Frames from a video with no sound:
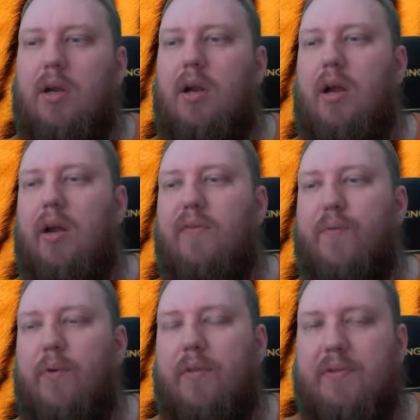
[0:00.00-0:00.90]

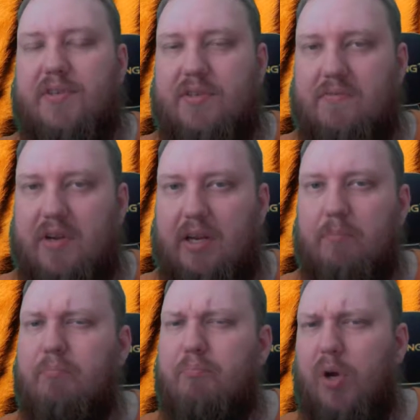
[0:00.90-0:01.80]
the
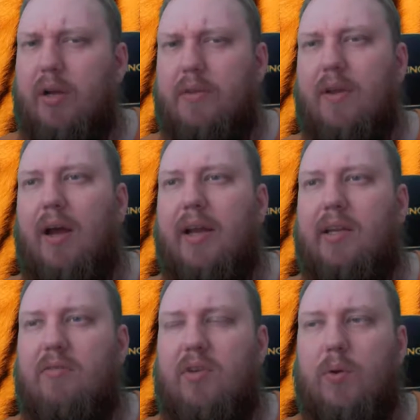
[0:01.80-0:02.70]
stream, but
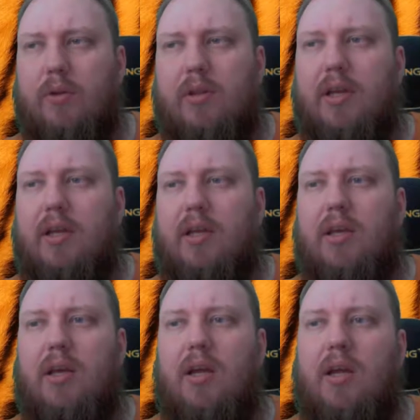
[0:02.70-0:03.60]
I do think